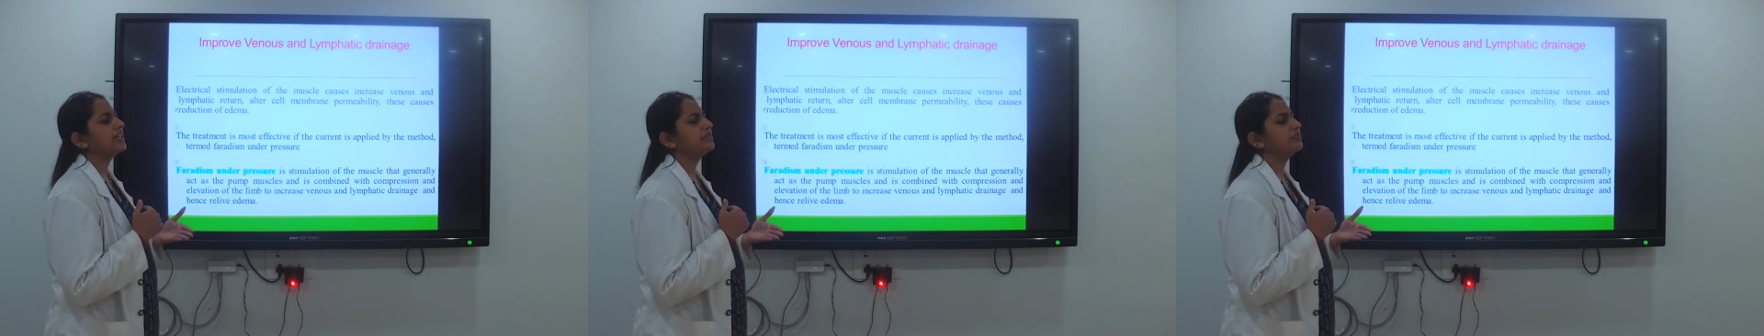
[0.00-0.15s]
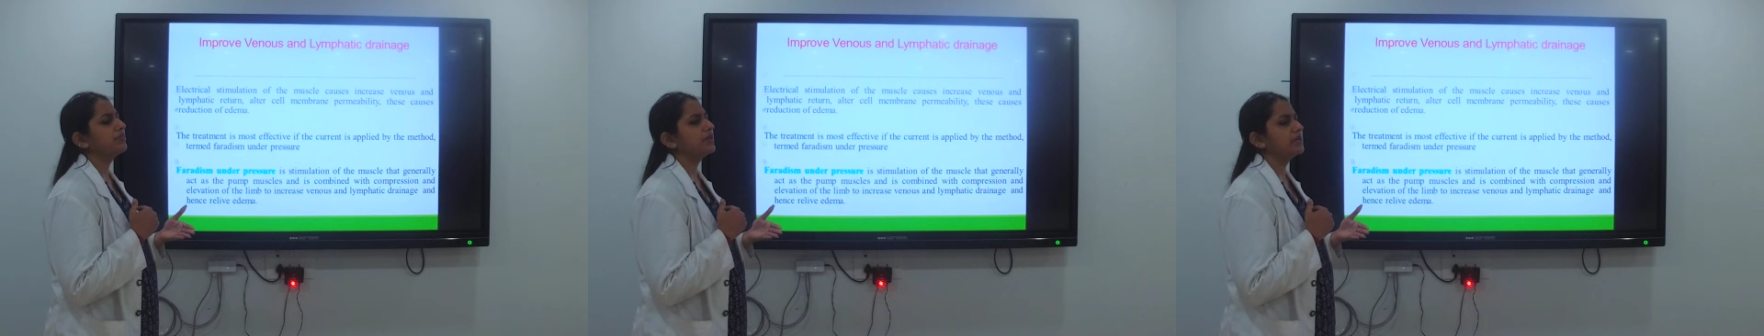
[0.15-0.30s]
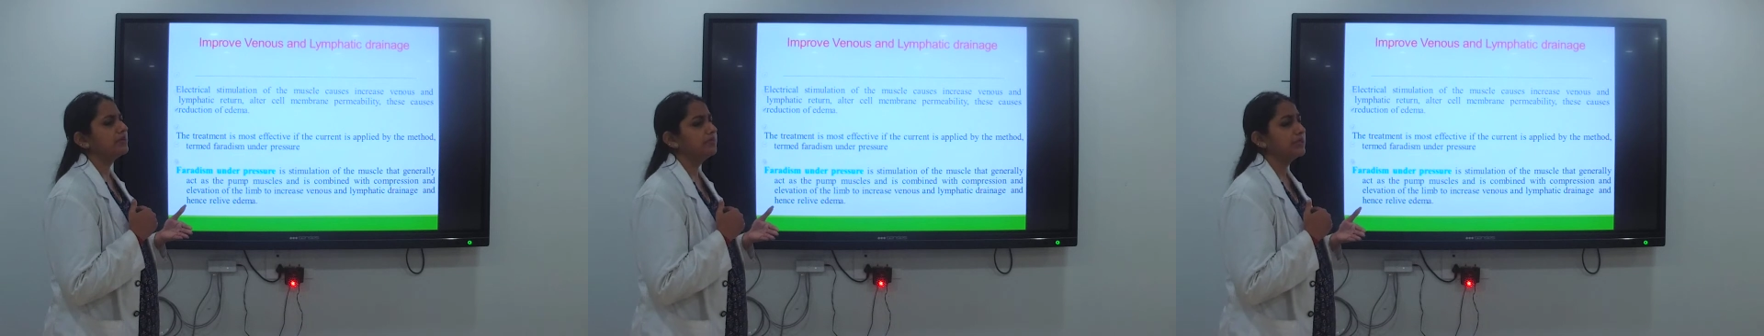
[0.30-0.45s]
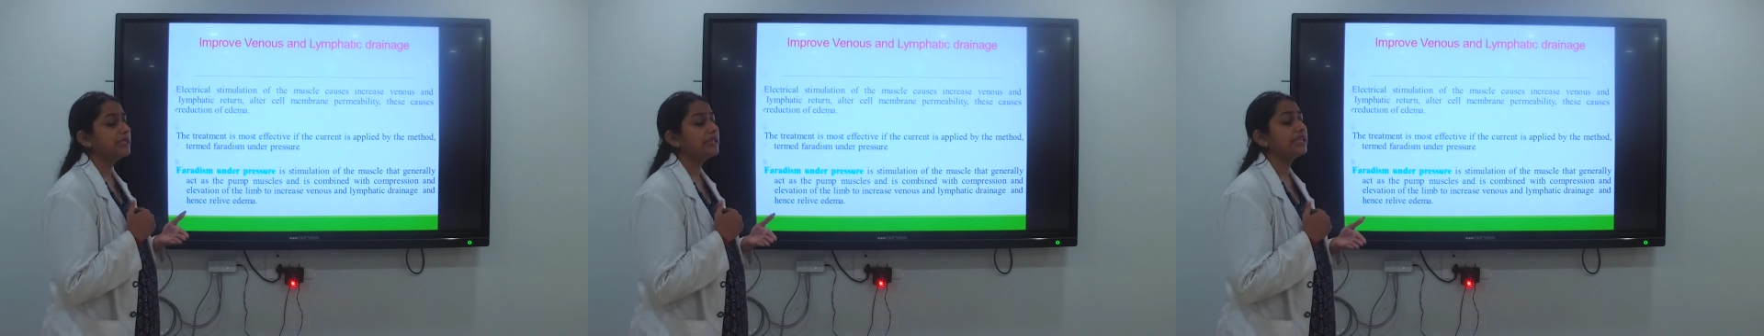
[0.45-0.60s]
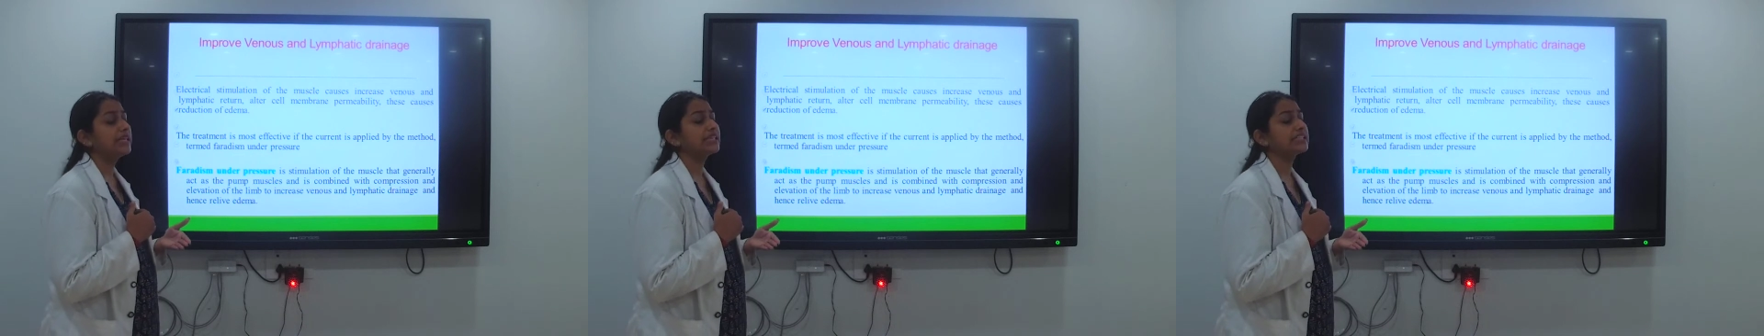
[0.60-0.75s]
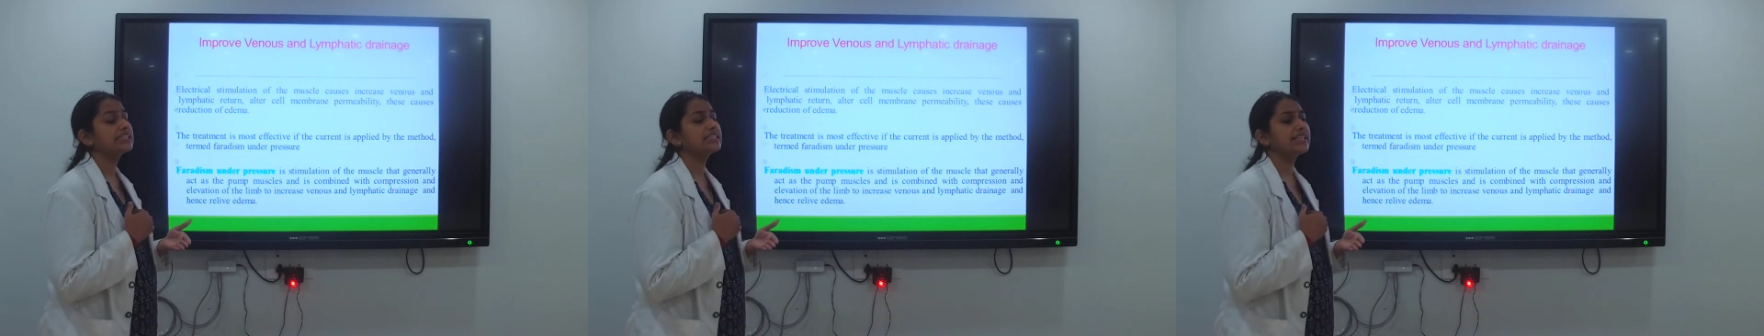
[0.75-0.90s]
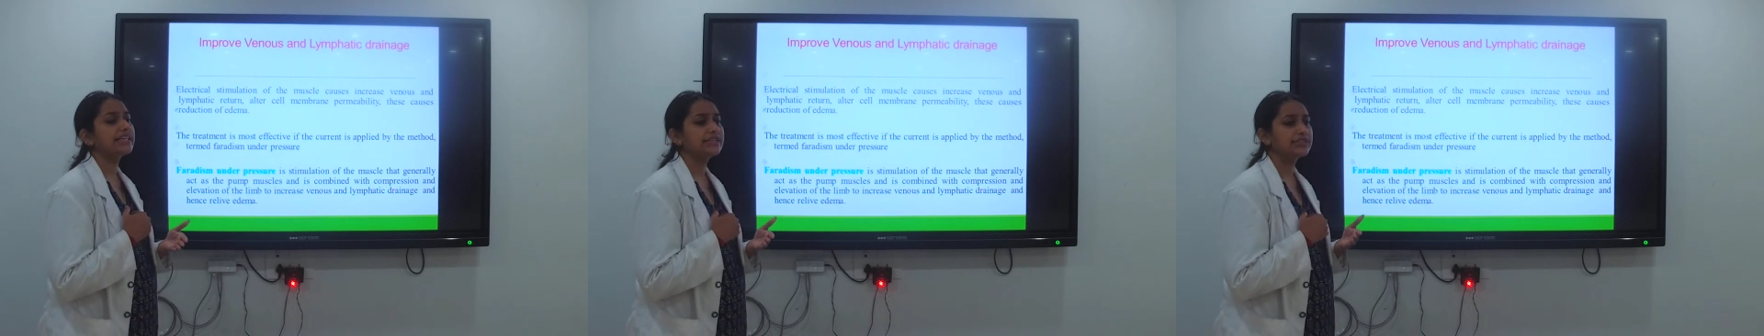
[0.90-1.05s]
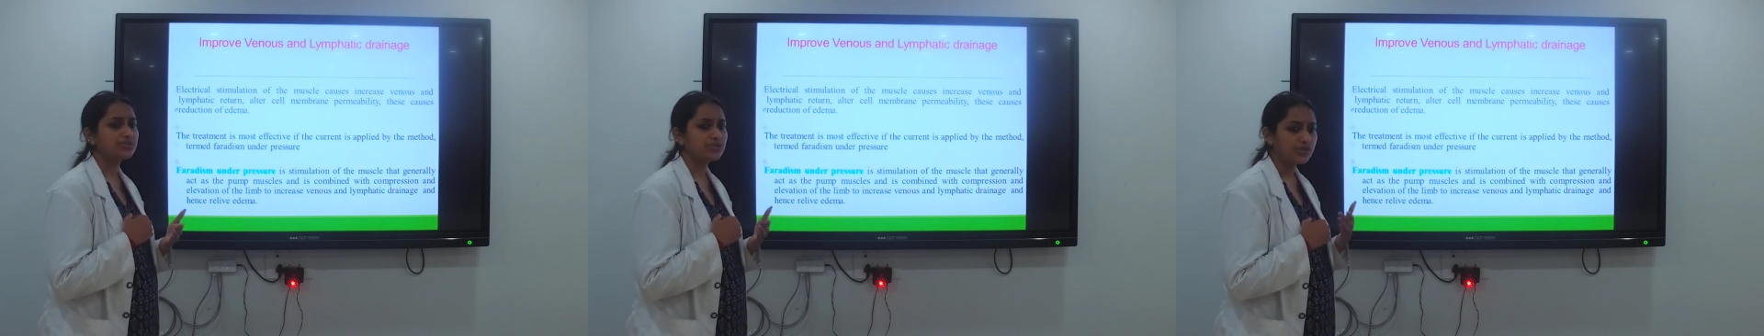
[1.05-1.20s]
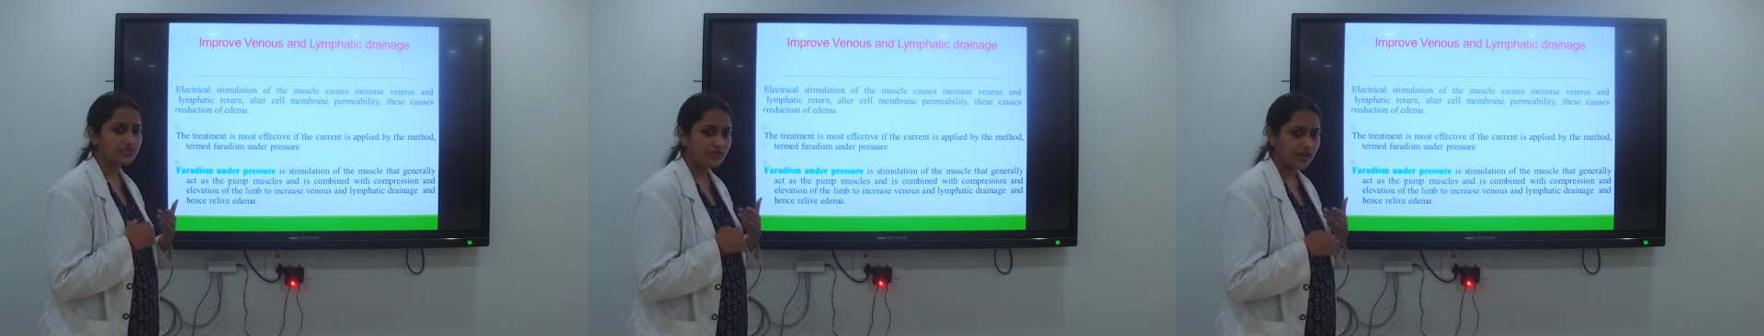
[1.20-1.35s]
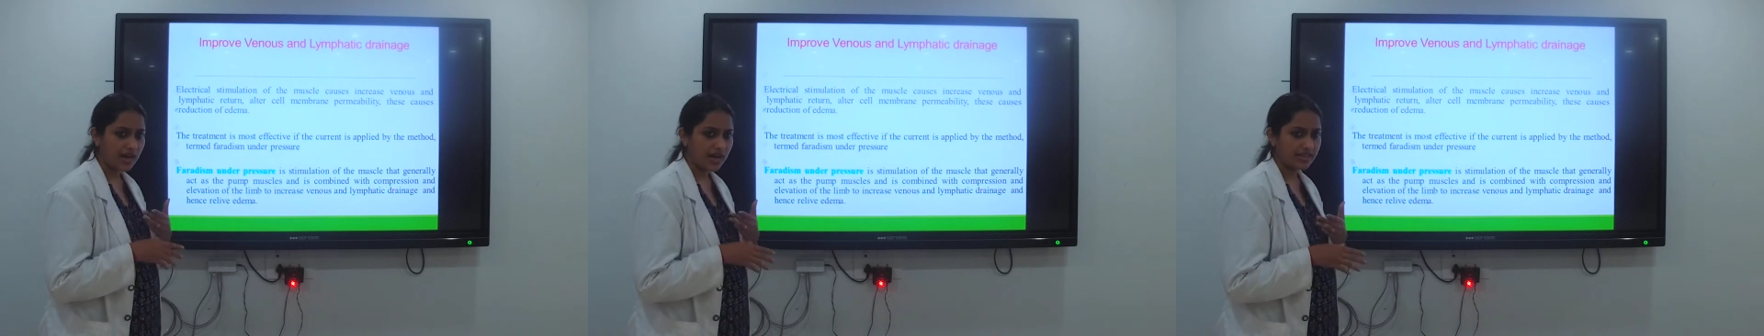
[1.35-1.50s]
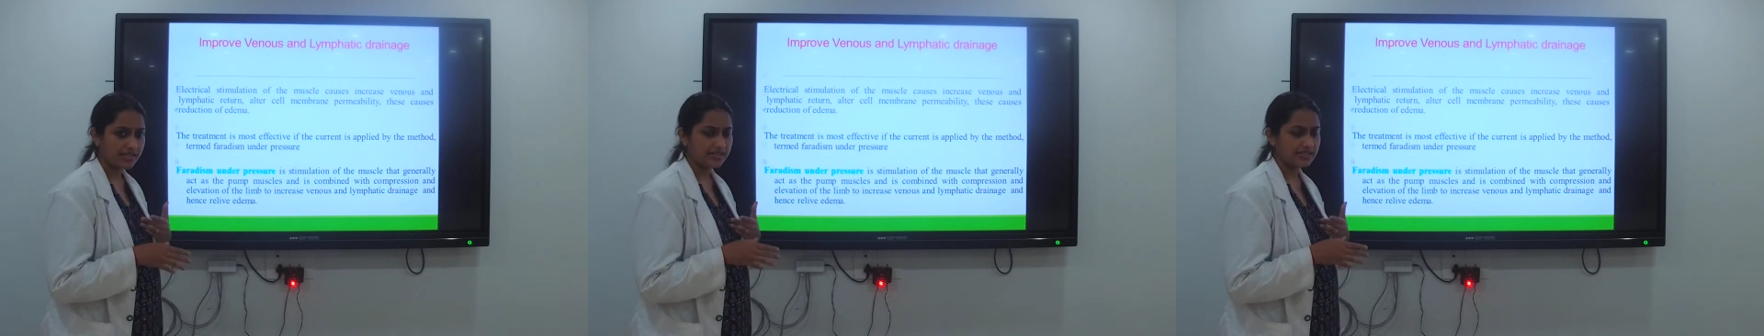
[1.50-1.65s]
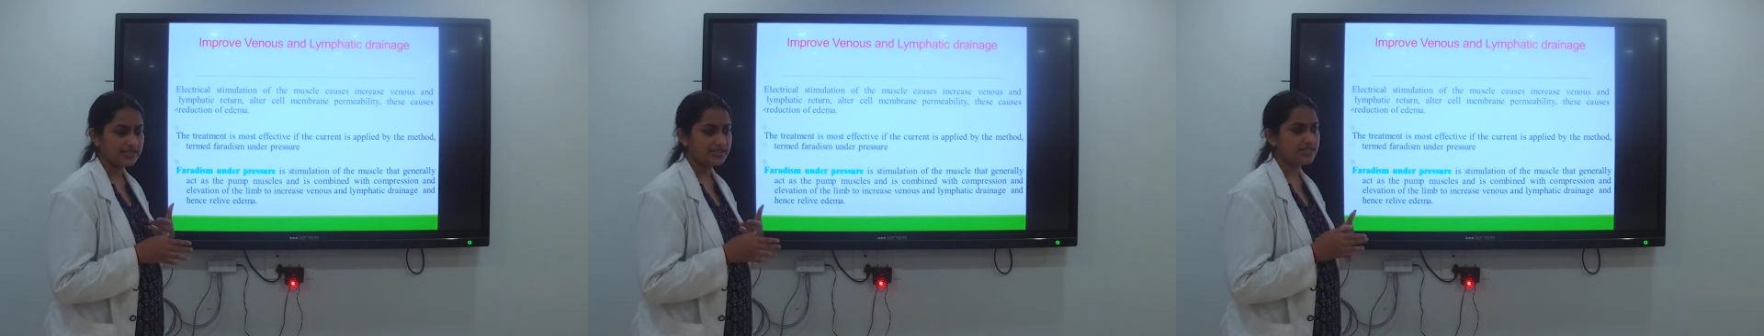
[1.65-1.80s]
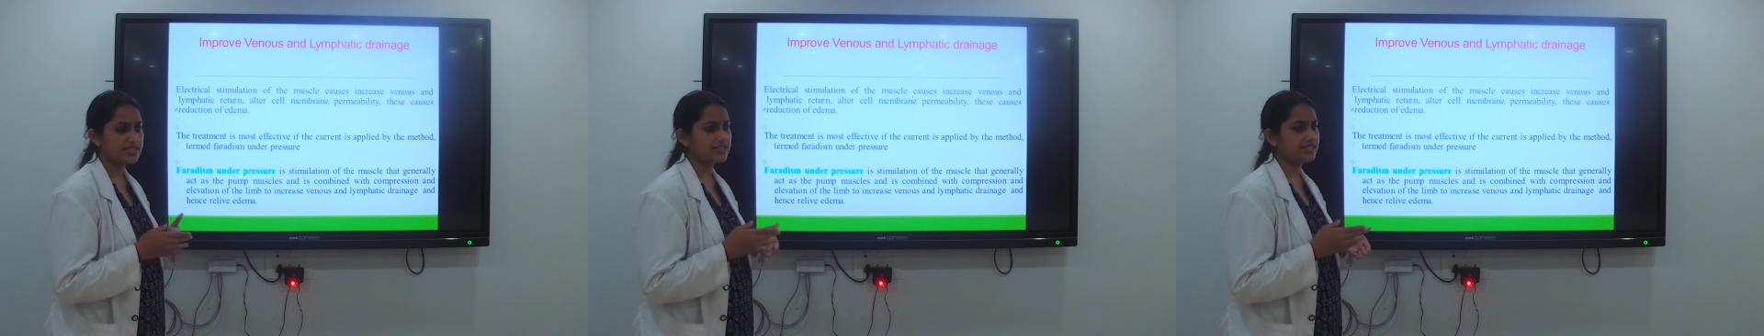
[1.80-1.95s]
it might be exchange of
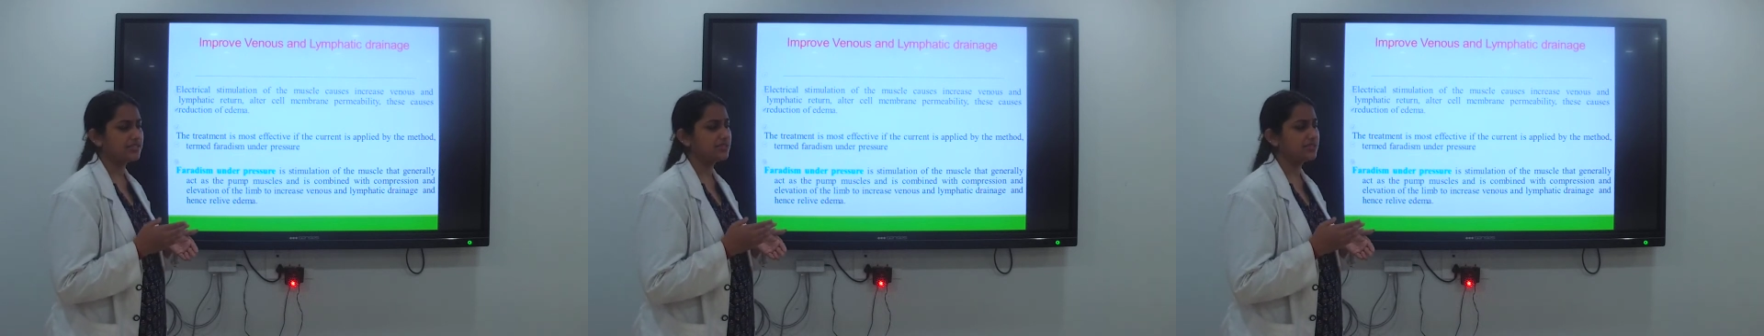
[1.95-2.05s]
ions